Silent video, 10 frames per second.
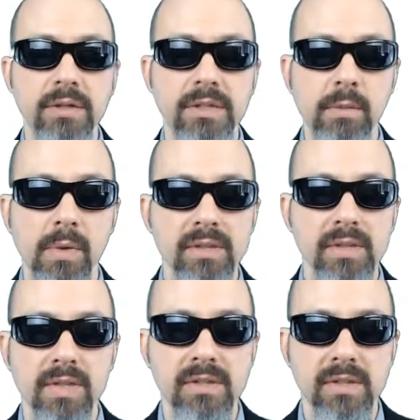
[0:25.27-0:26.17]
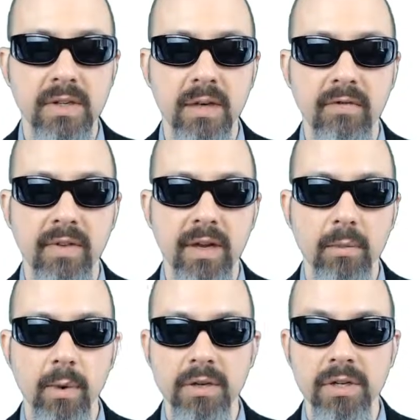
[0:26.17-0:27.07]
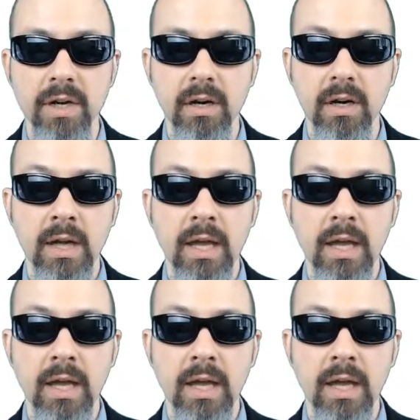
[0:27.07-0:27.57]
to most of this video portion here,